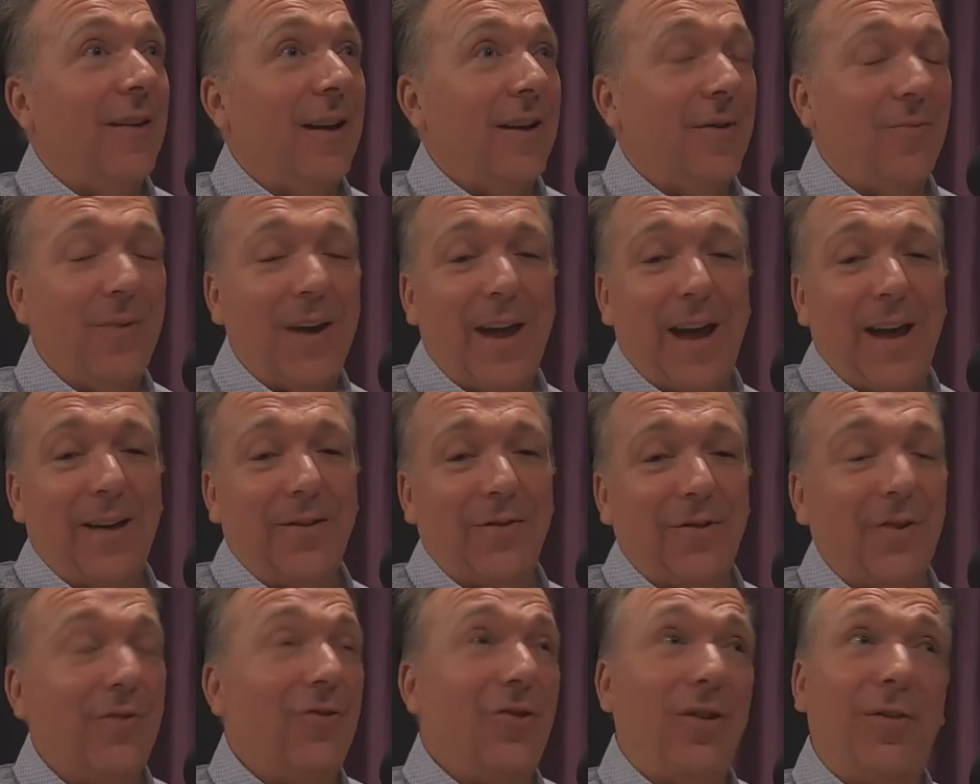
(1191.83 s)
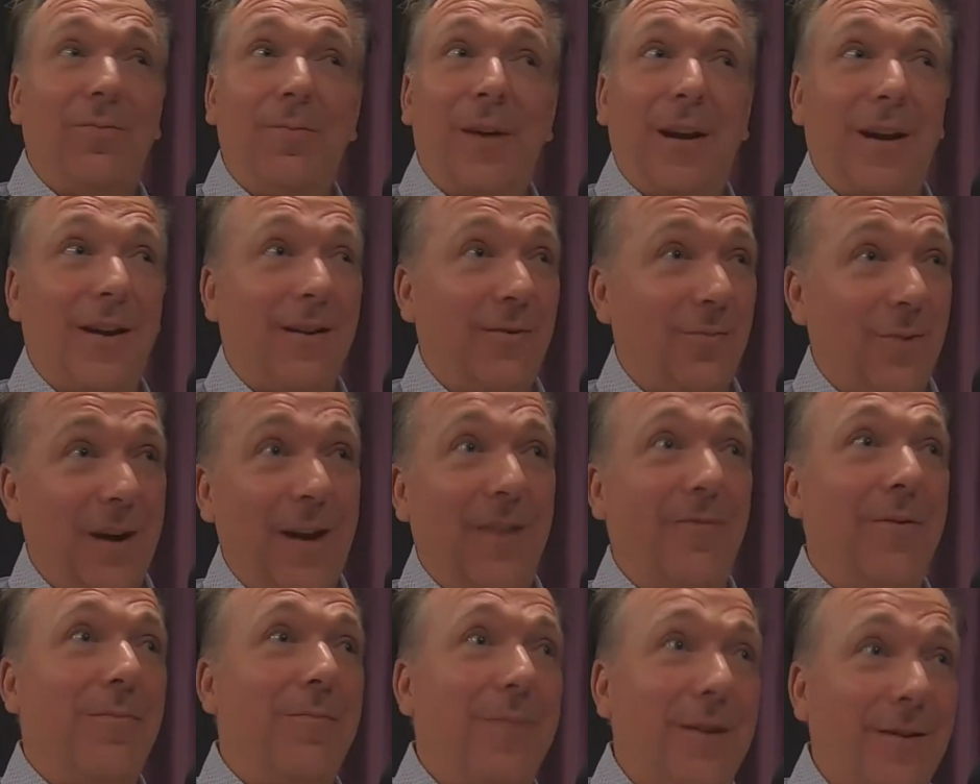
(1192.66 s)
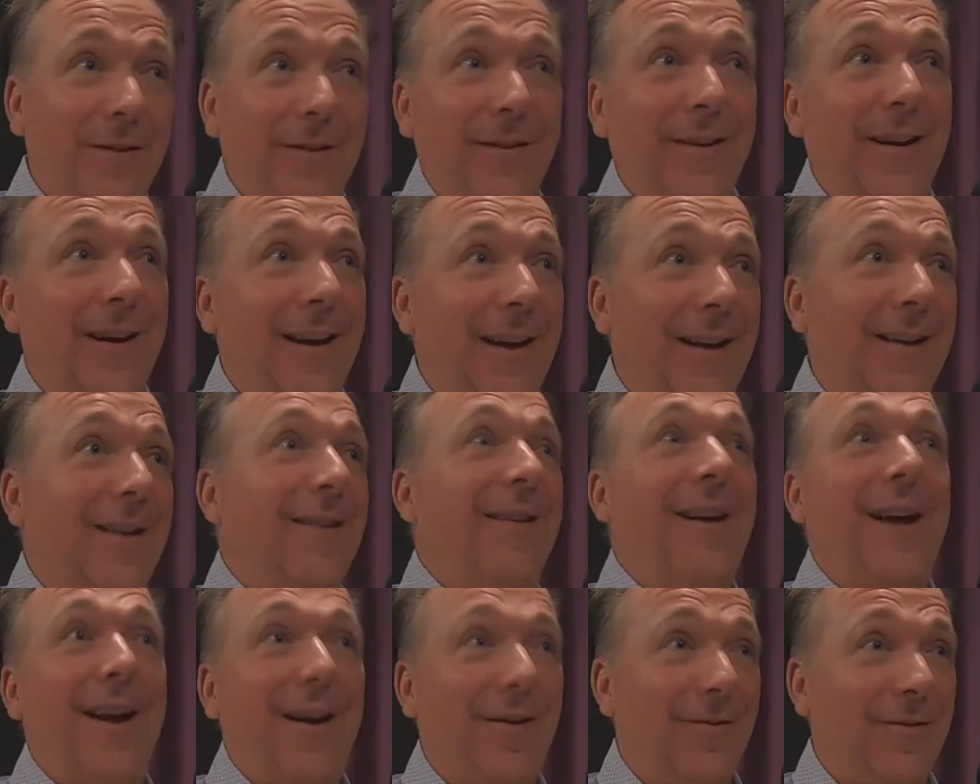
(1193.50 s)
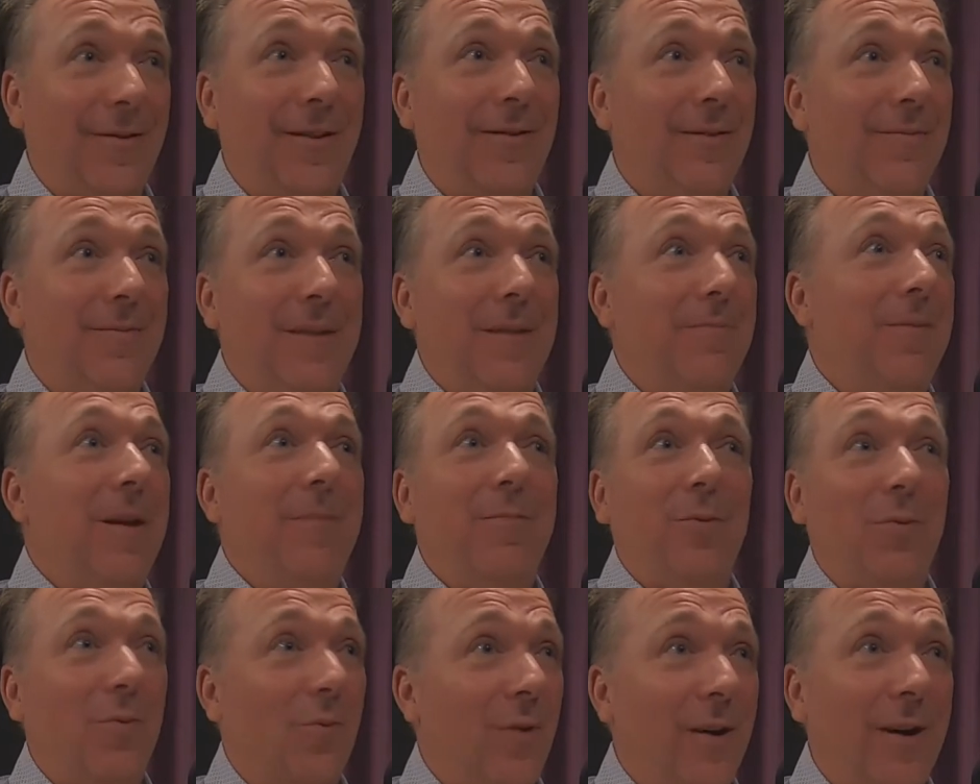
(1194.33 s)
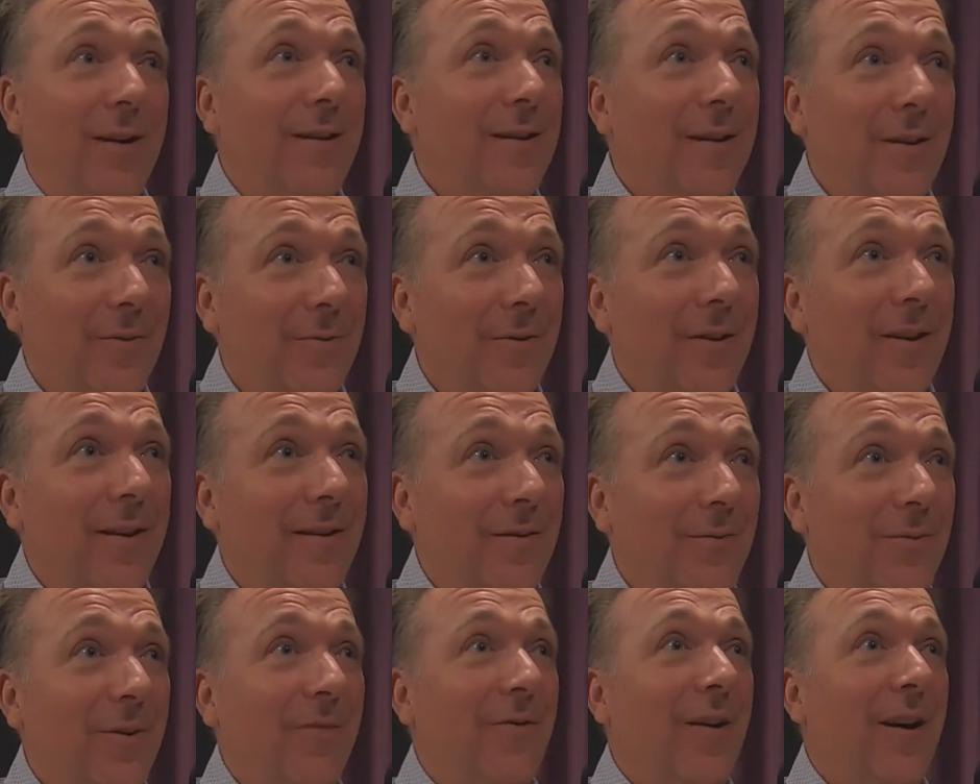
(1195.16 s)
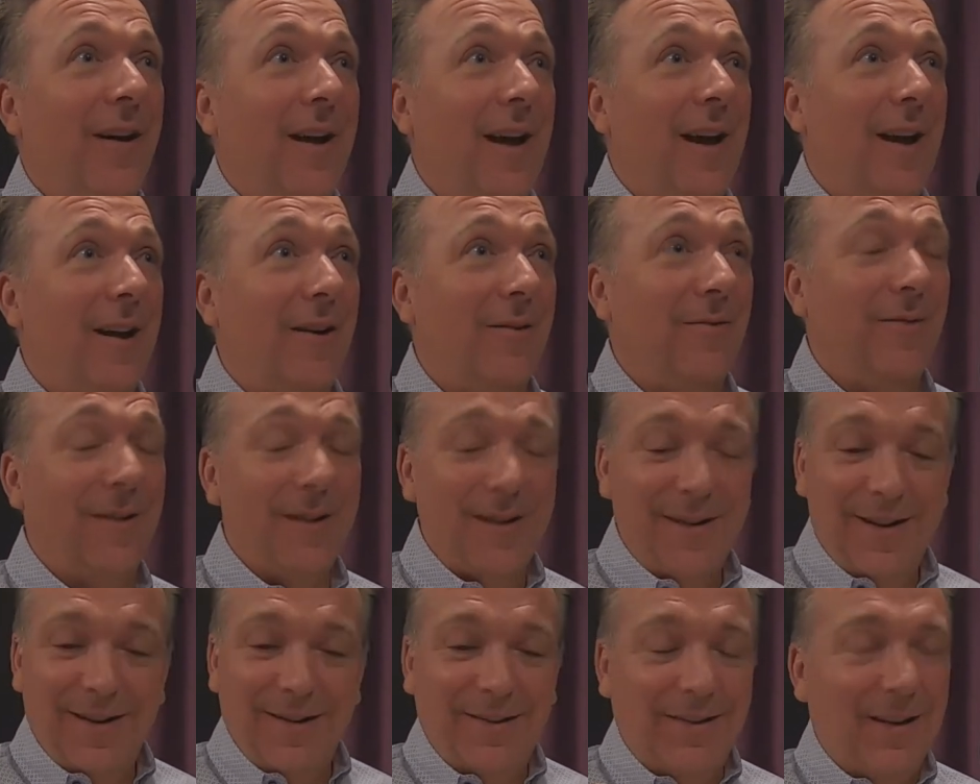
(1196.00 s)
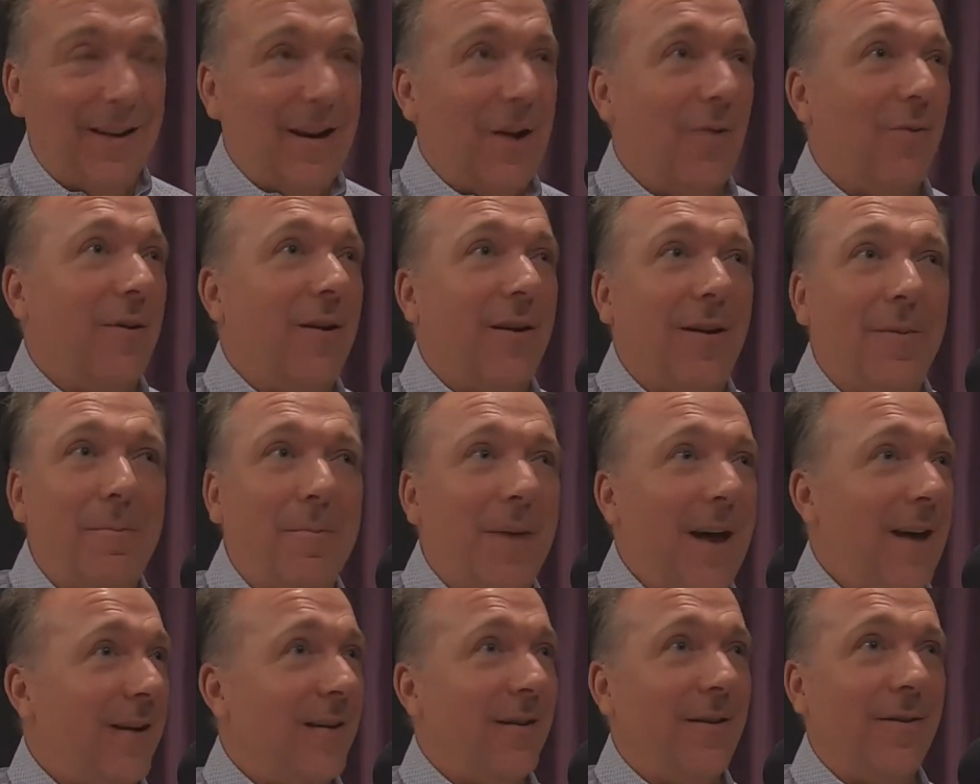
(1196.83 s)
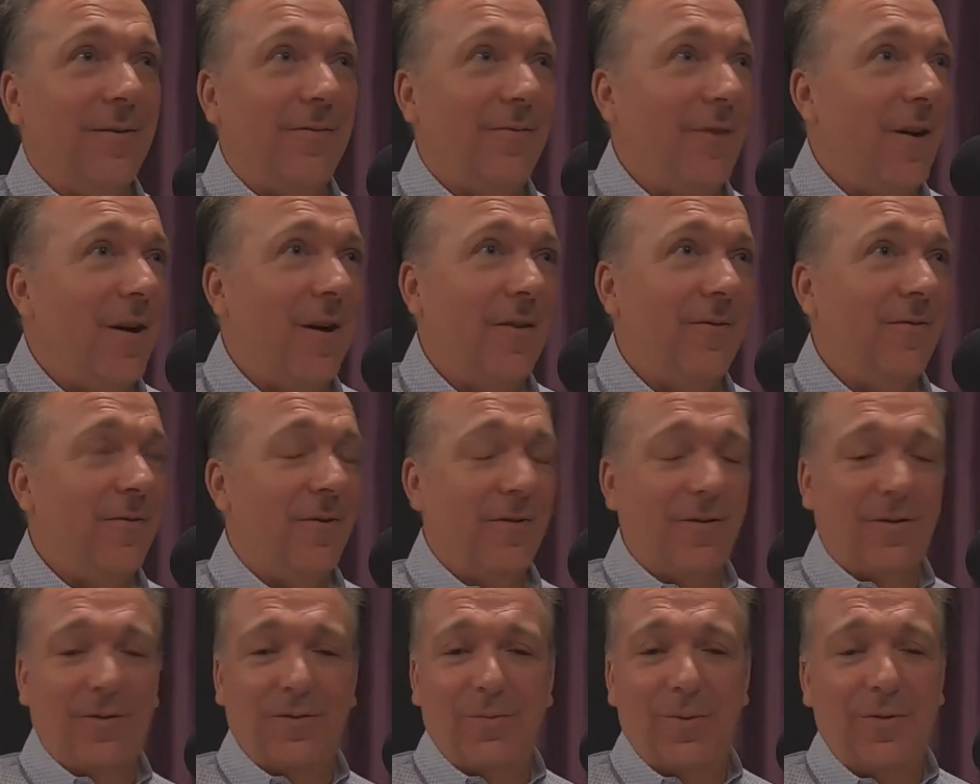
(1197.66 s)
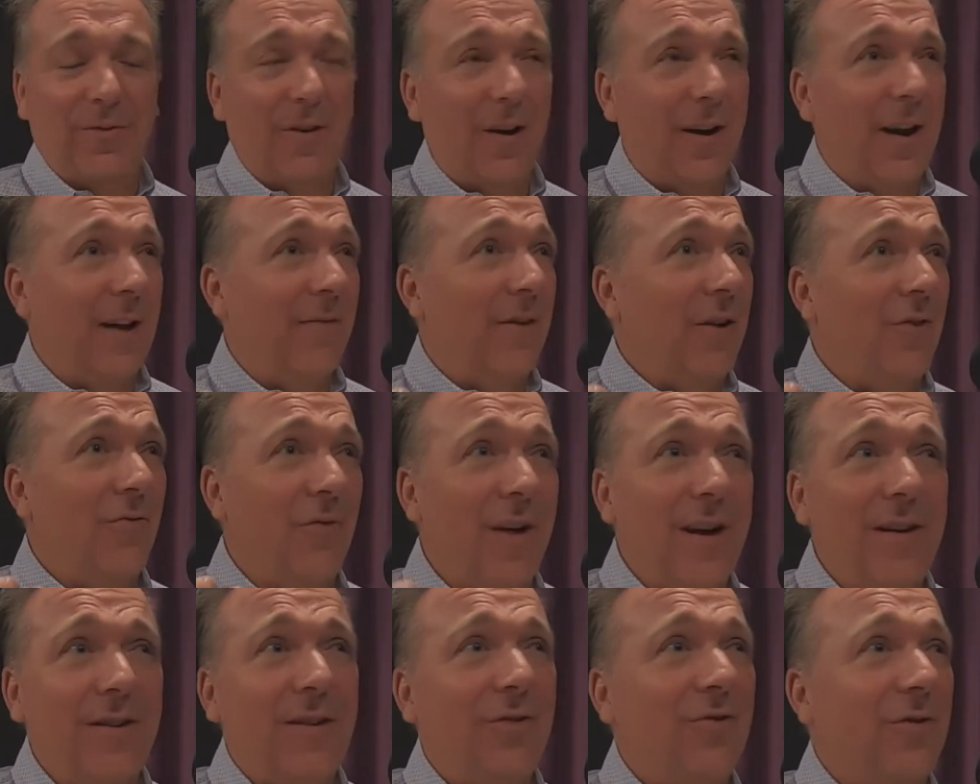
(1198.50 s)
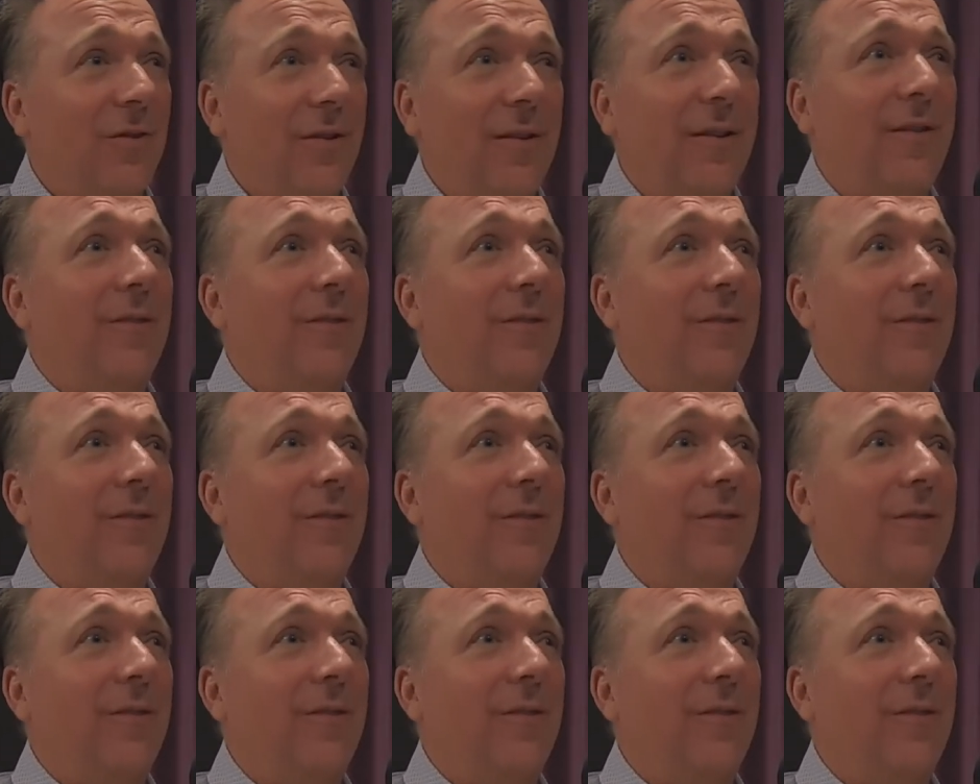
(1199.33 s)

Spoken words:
Like, we can't just because we have a building in a town doesn't mean people want to deal with us. We've got to have competitive offers. We've got to have a great digital